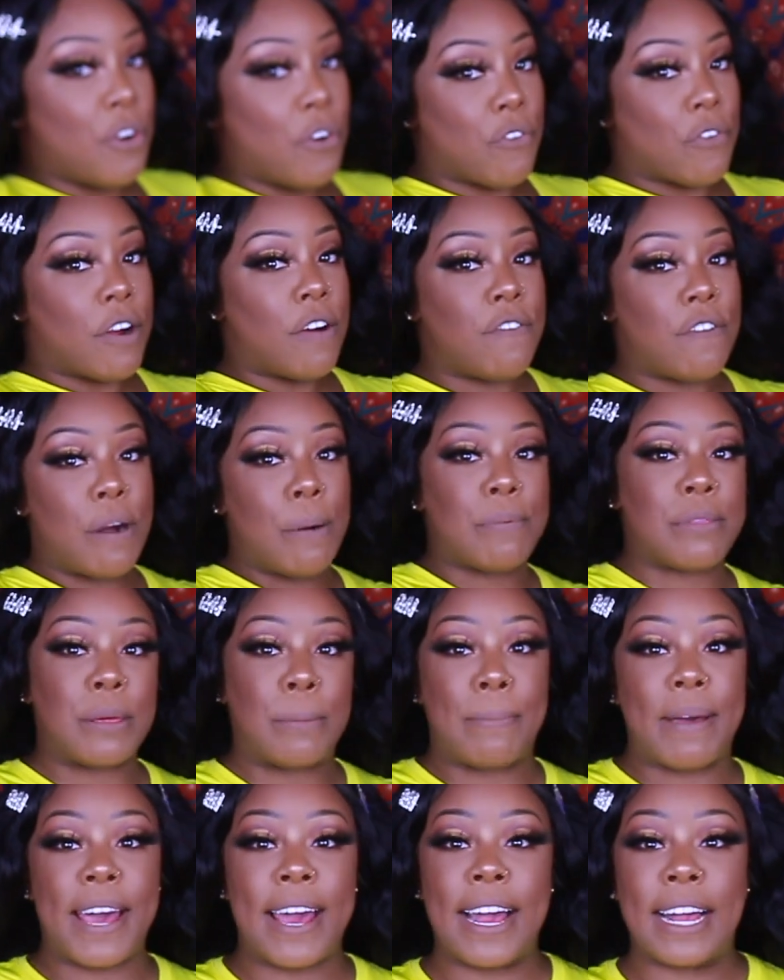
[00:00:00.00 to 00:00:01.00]
rough up
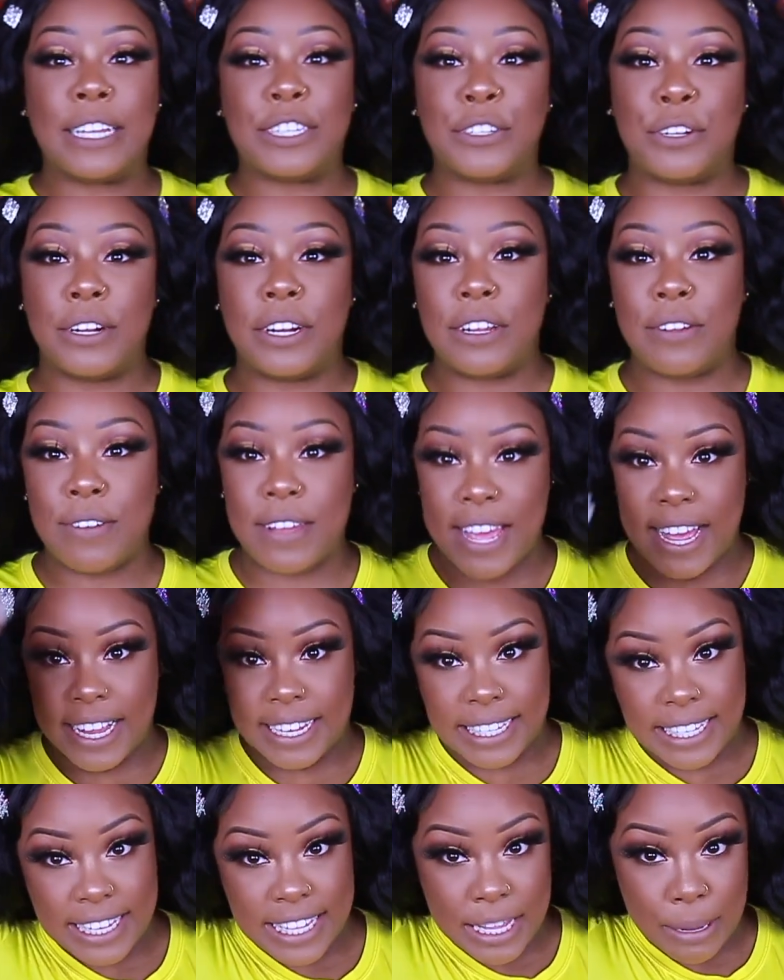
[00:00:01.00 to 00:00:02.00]
the back so that you
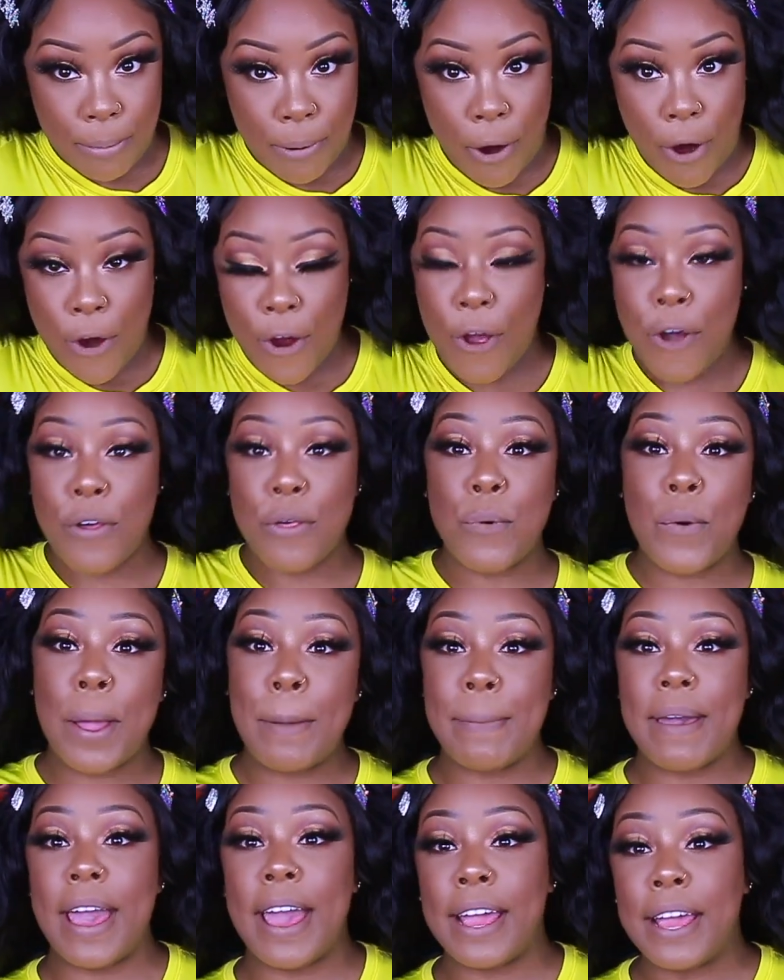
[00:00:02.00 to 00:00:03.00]
can't see the part all the way
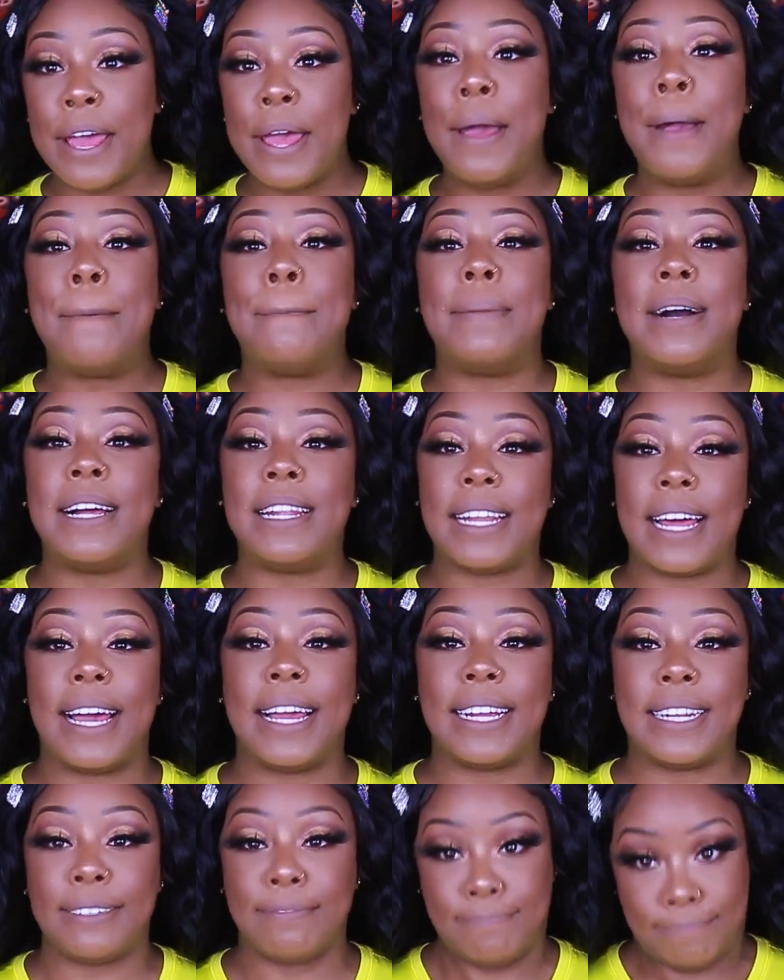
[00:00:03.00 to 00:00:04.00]
back but
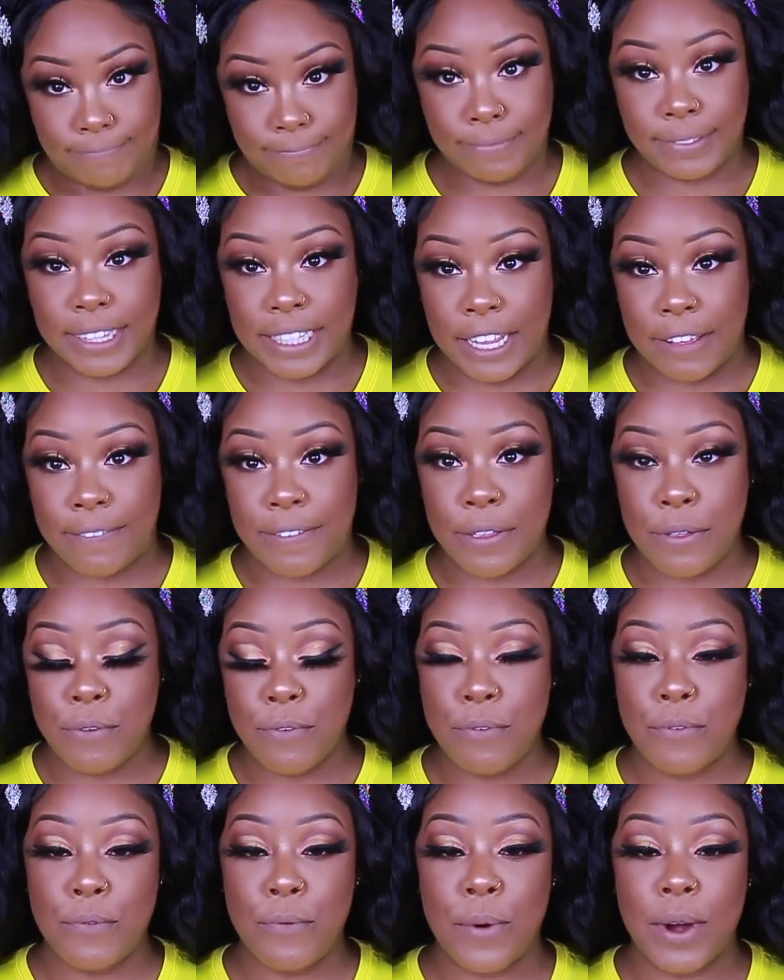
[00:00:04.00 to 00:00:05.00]
like if
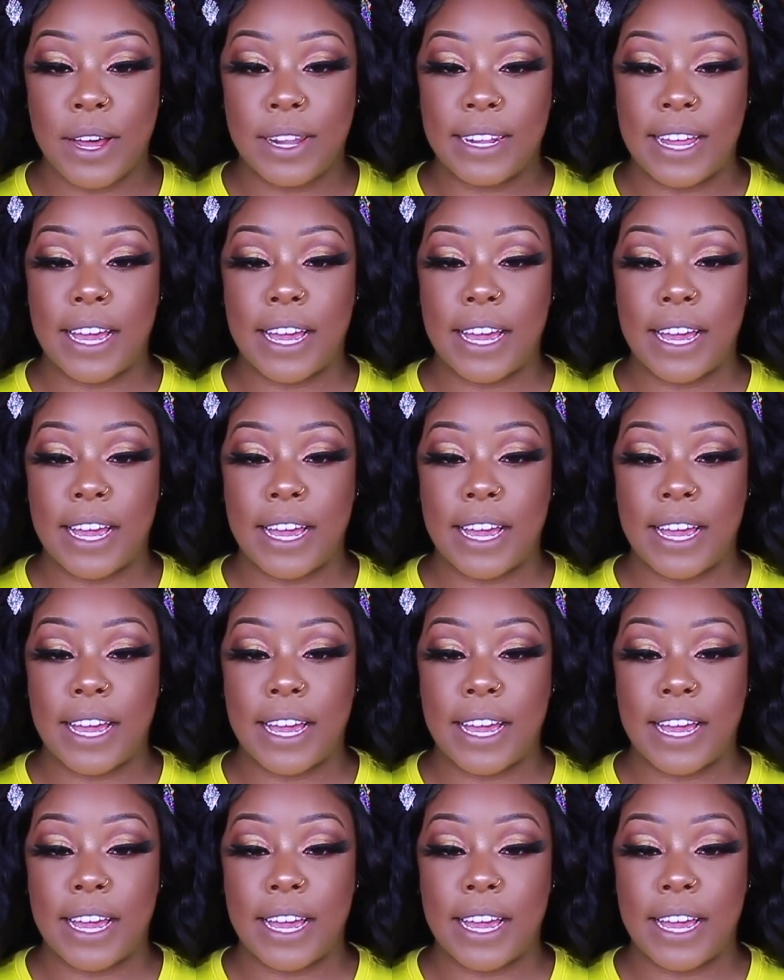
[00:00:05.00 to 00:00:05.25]
you want